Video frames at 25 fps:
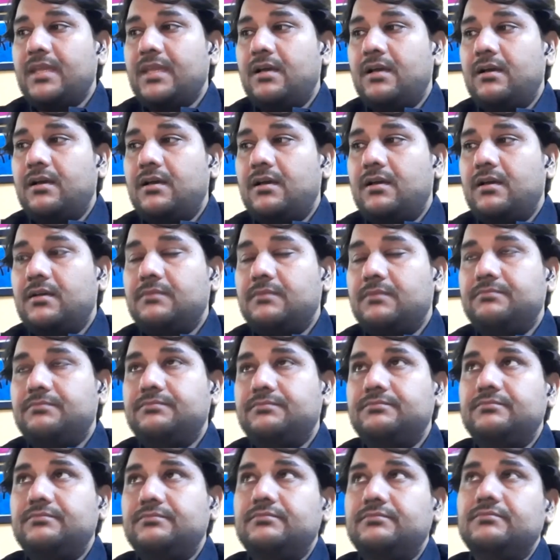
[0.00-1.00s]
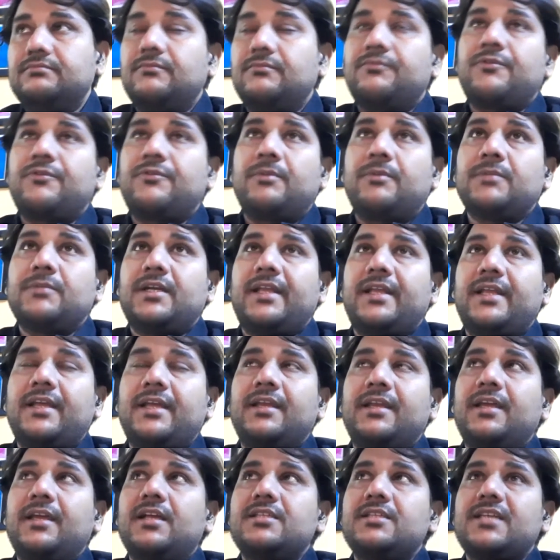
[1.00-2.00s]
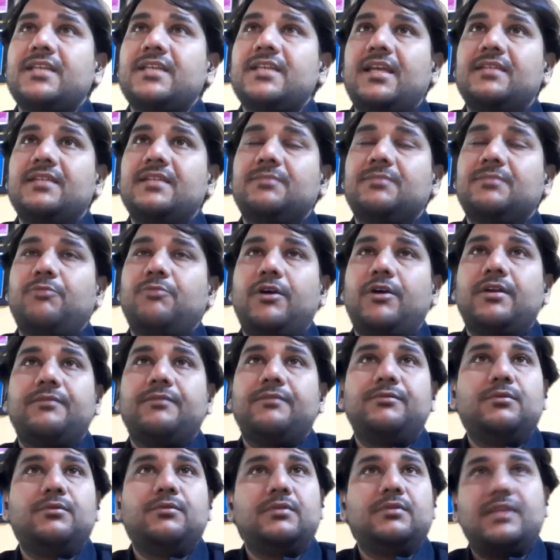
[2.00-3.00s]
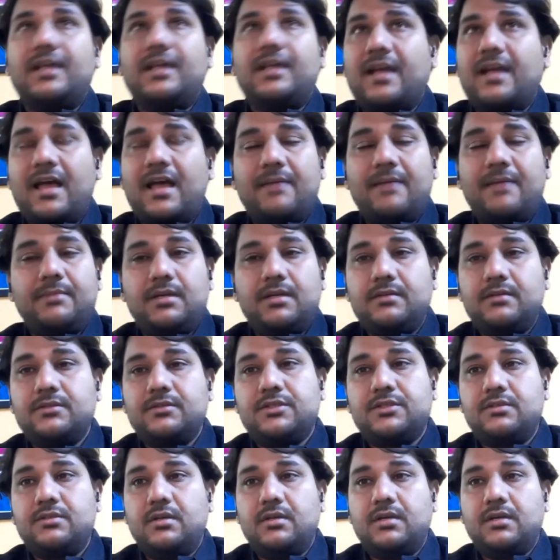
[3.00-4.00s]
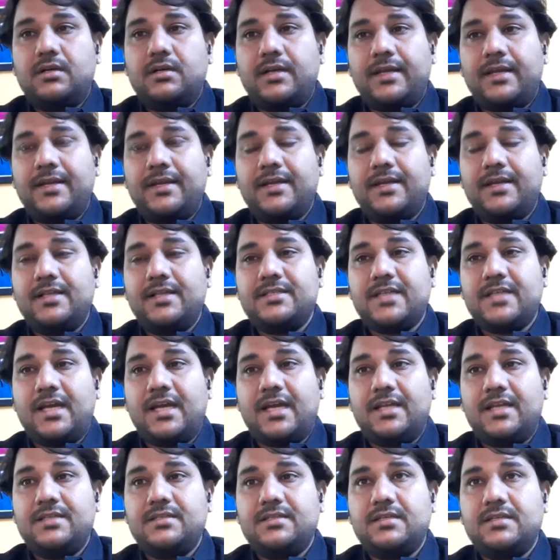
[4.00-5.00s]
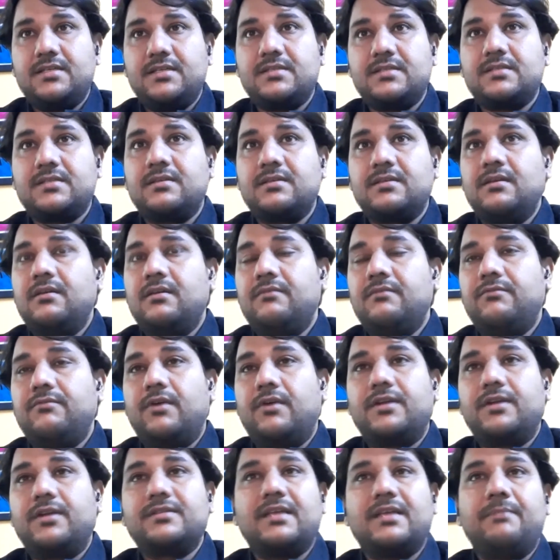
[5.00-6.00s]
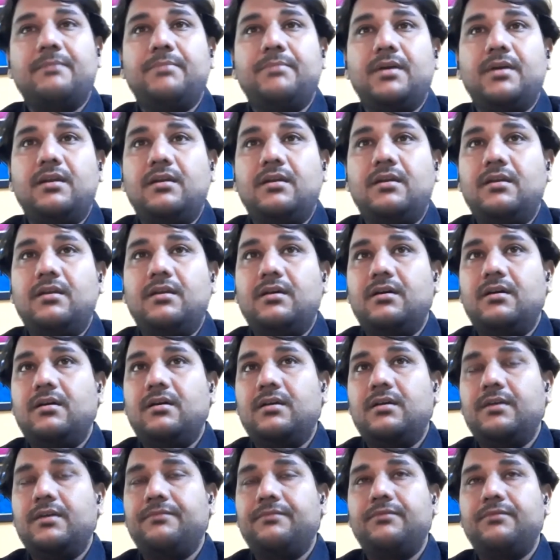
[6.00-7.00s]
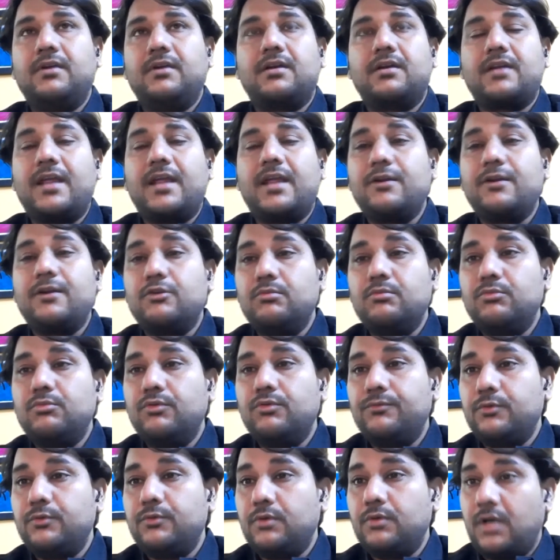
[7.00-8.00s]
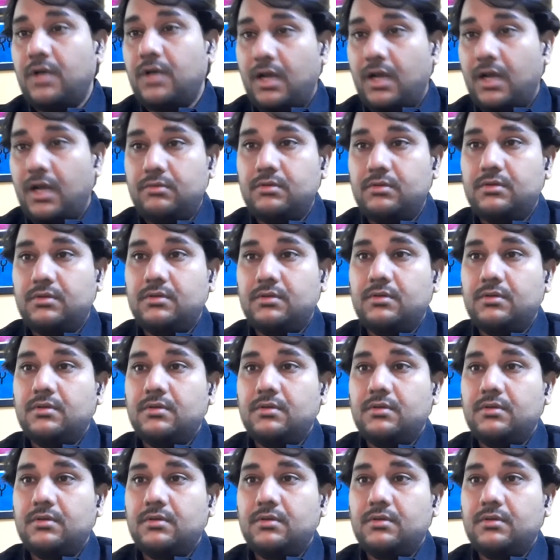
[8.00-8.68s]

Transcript: from the technical challenges point of view, there have been technical challenges. For example, if you are trying to move to cloud,